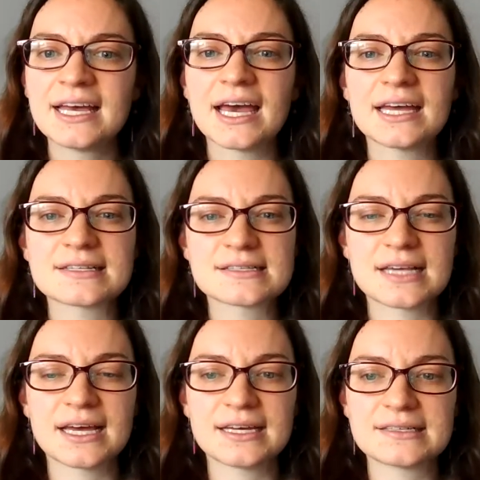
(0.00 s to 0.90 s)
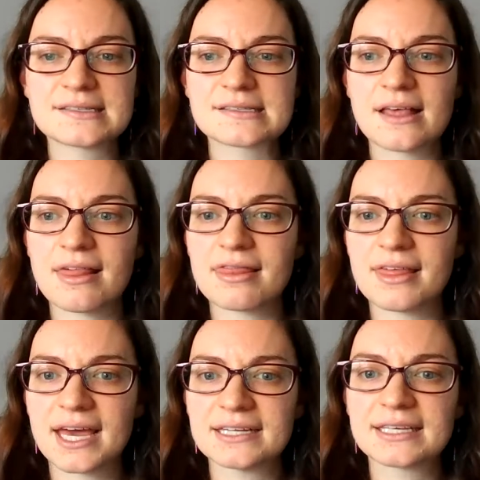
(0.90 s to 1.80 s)
It says
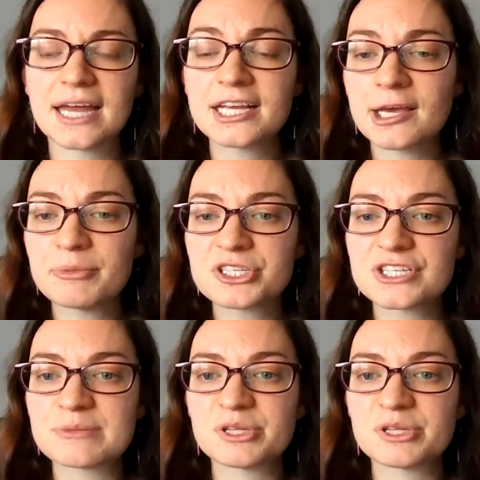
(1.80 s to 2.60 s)
that Getty Images